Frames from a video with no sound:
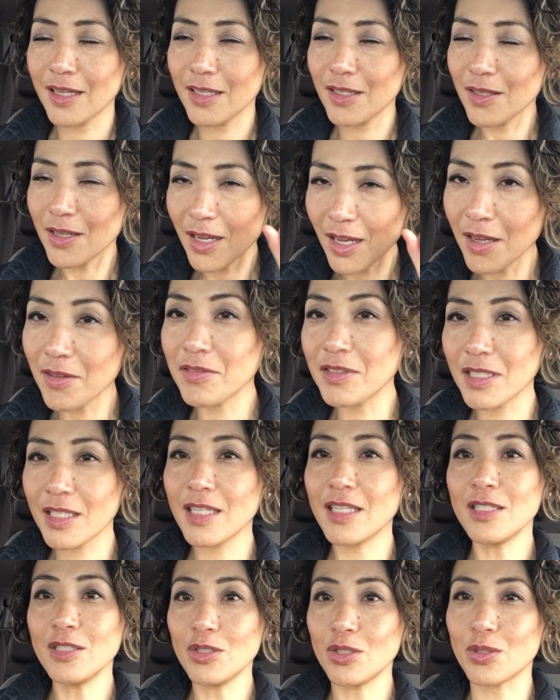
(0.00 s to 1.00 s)
You have it
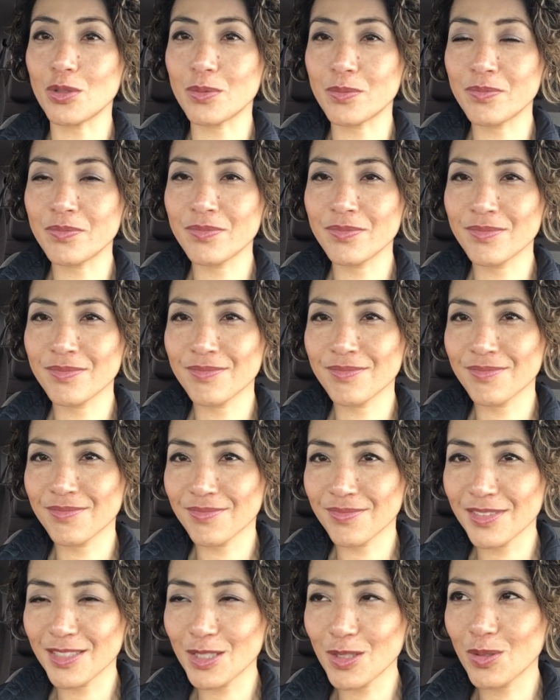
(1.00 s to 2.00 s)
in you.
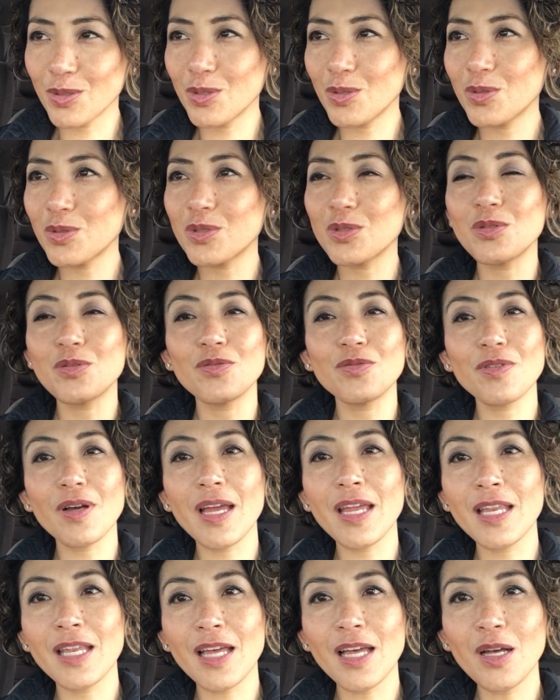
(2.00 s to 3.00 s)
So in order to
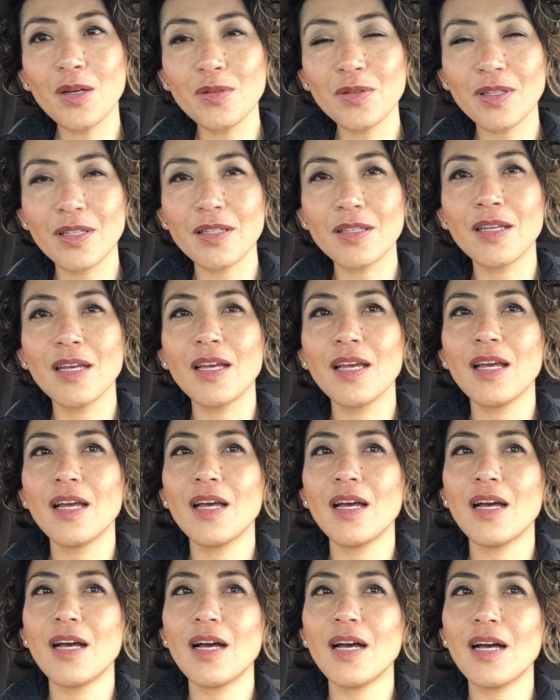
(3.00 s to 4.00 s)
find out,
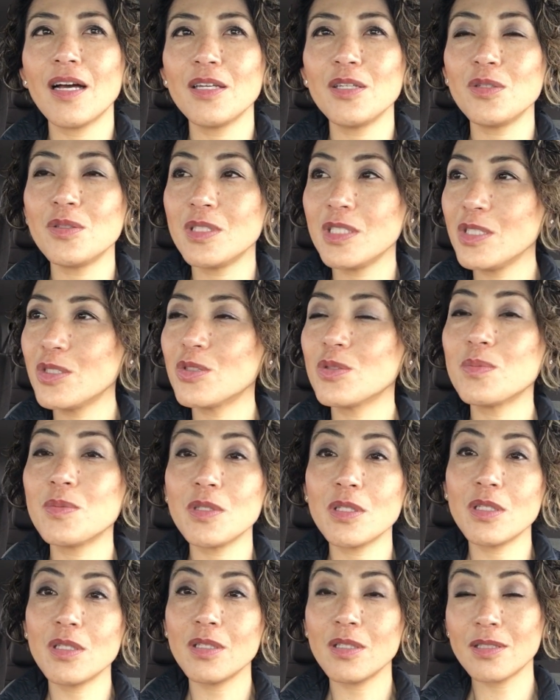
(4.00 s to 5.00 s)
you need to
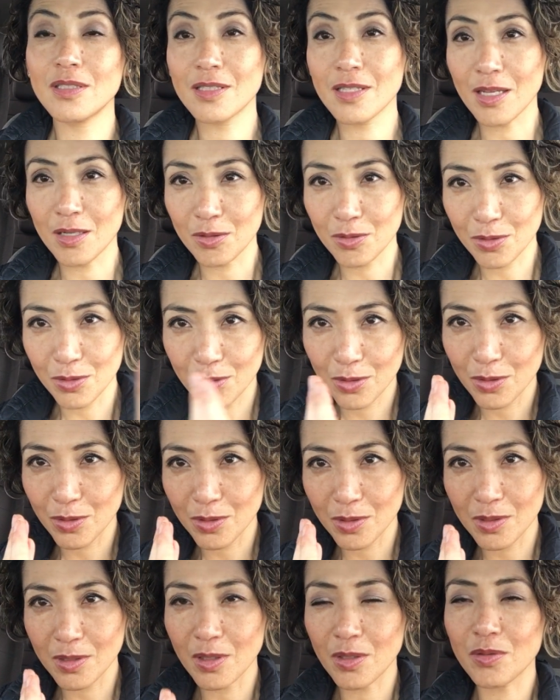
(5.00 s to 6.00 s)
be centered to
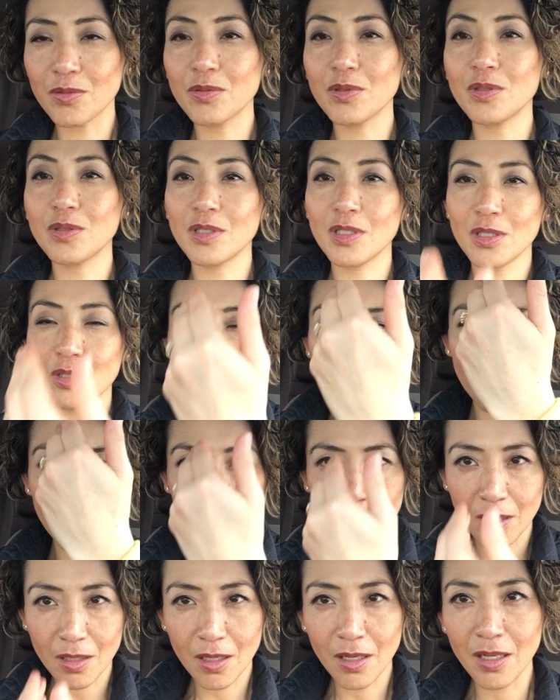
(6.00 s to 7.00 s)
yourself. You need to be
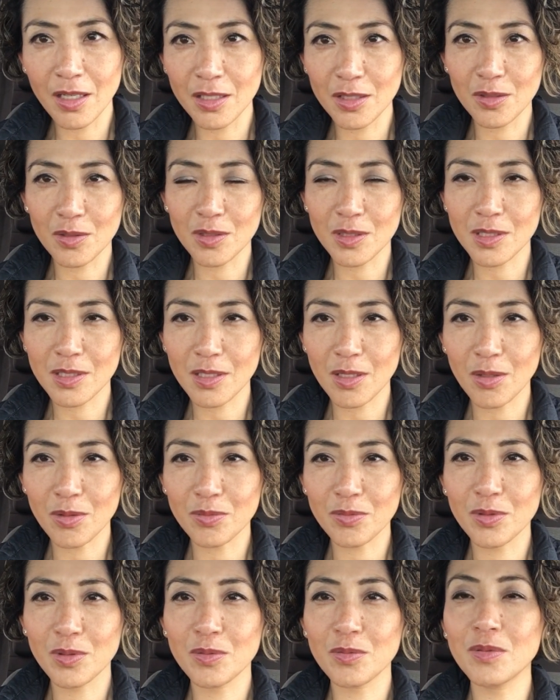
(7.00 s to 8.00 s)
aligned yourself.
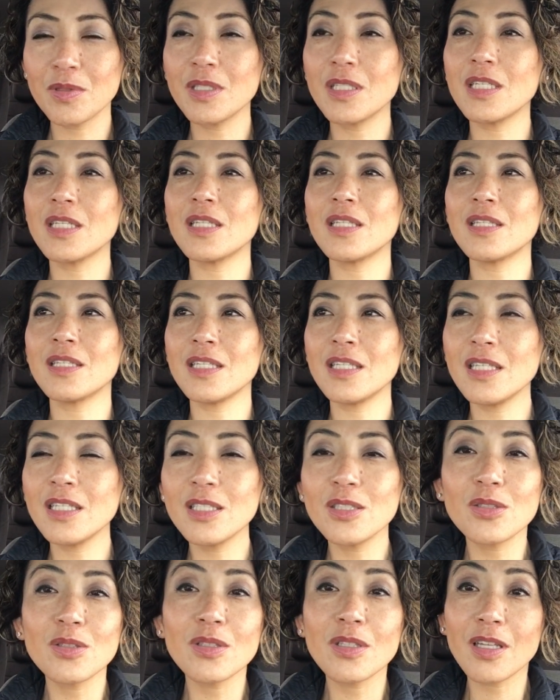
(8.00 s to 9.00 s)
You really
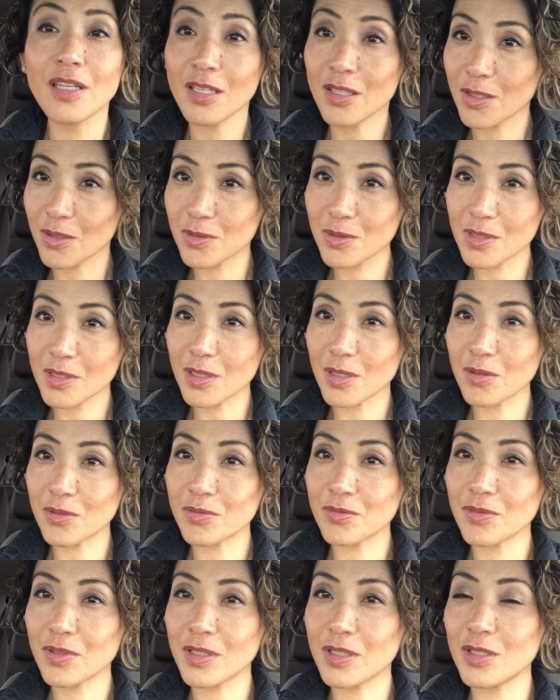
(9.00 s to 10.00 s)
need to like
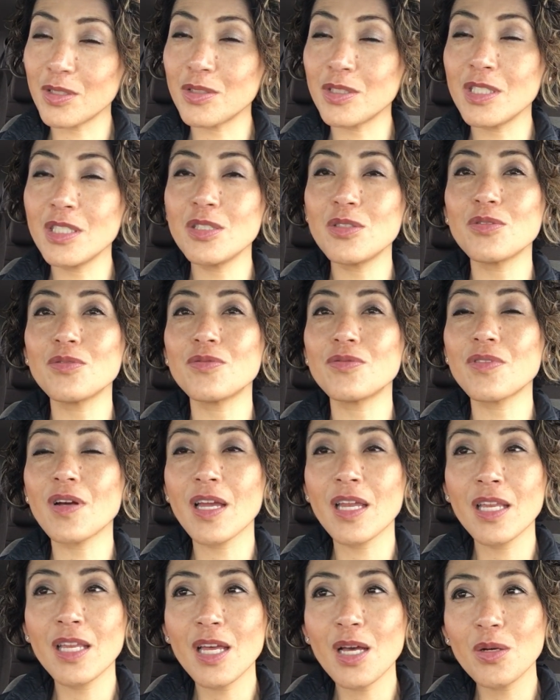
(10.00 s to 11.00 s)
yourself, and you need to
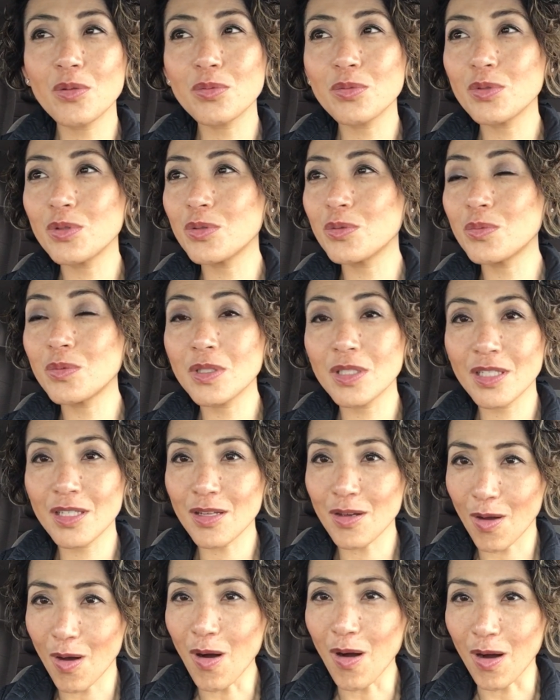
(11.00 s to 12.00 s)
find out who you
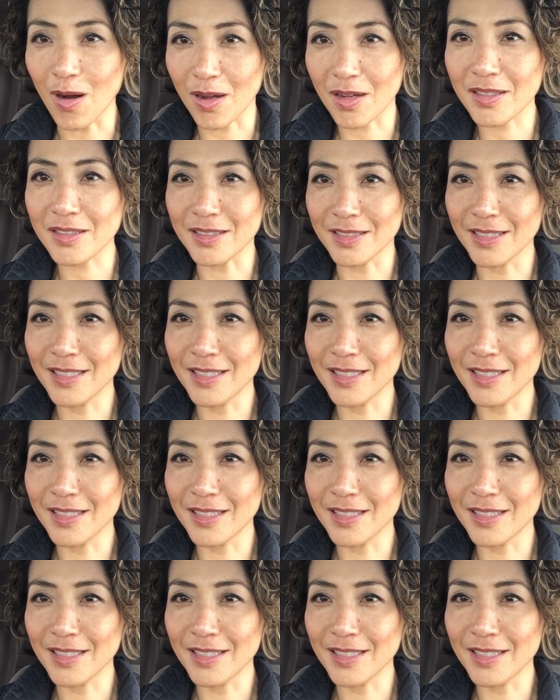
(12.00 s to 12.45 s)
really are